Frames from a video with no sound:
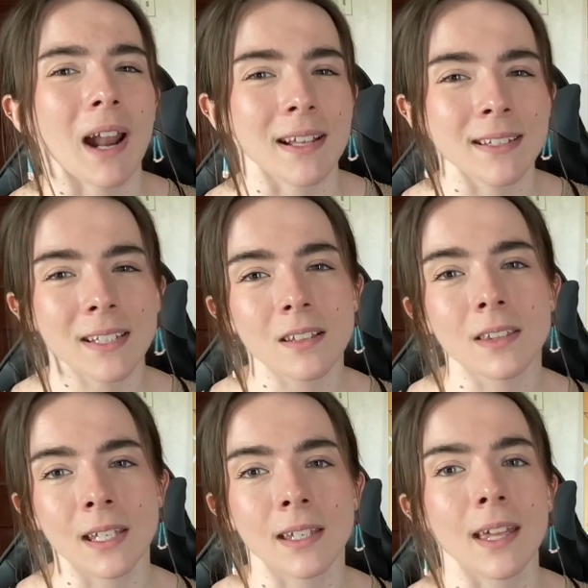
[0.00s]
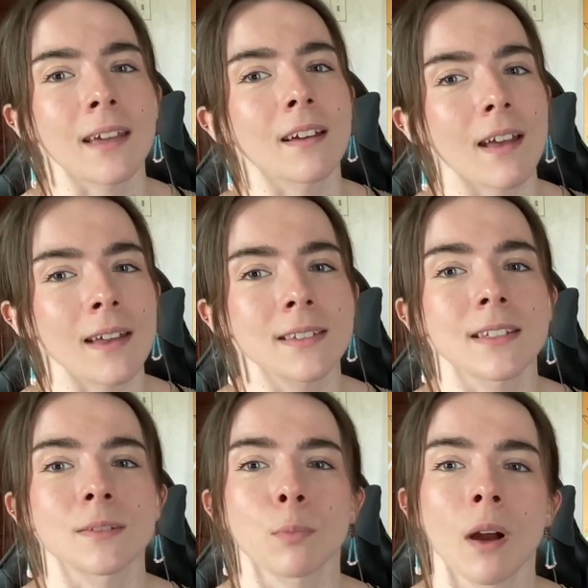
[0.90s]
I still think Ingres
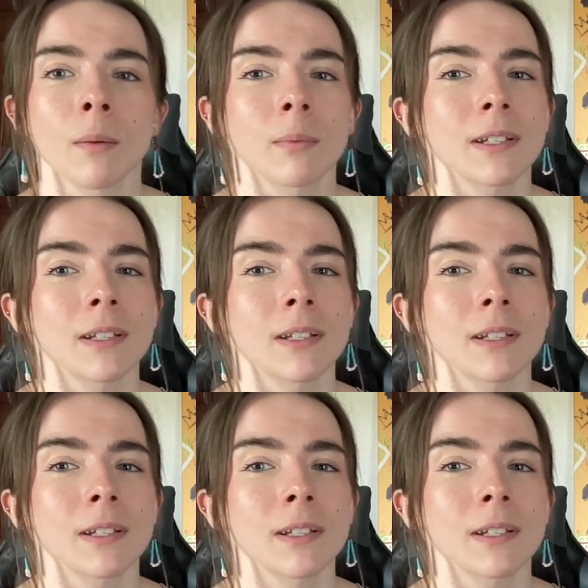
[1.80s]
is probably